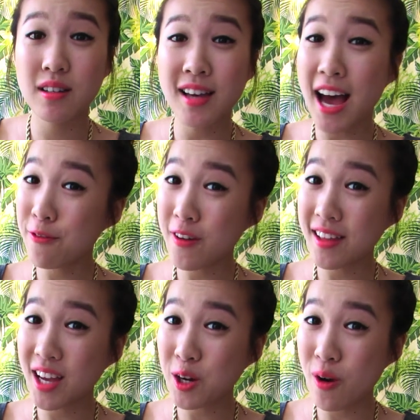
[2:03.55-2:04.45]
So I
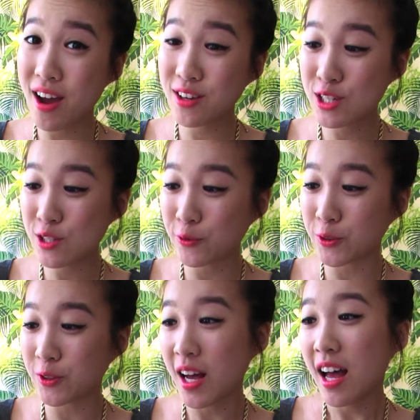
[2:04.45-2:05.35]
found that quite
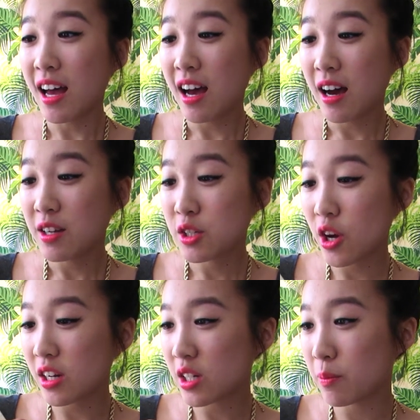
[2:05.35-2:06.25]
useful.
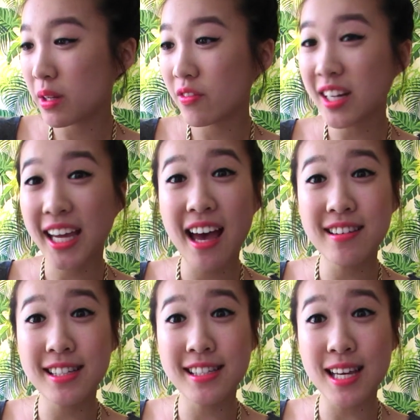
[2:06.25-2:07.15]
Turn into a bit of an
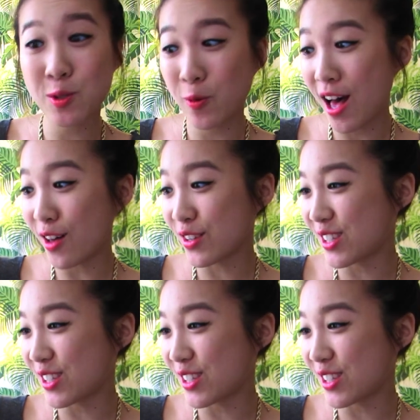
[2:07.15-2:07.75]
accountant as well.